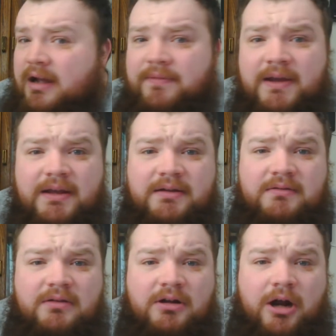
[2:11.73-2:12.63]
I've had
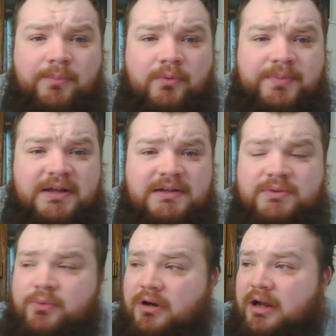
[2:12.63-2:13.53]
a couple
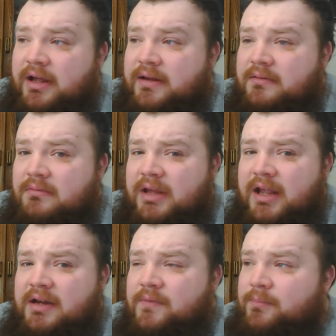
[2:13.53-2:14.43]
peaks where I
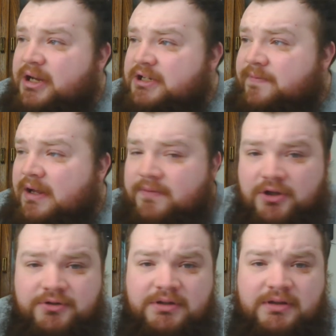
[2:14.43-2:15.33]
can't even bench
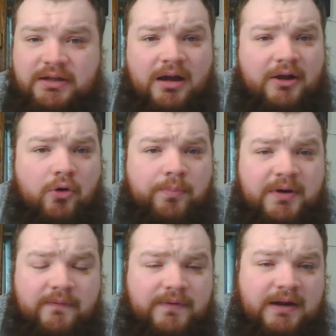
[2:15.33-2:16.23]
500 and then I open
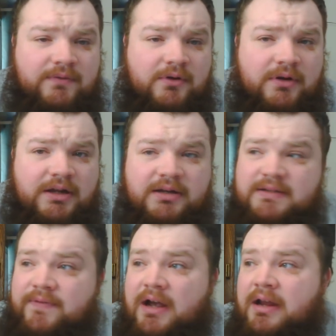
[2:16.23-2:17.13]
at 530 and it's
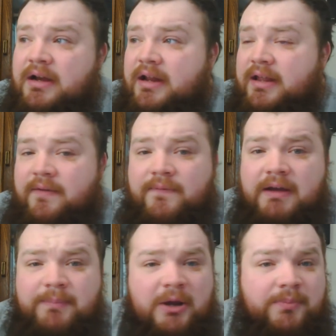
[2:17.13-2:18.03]
fine and I hit a
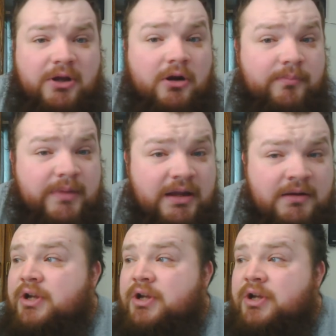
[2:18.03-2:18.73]
5 pound PR in meet.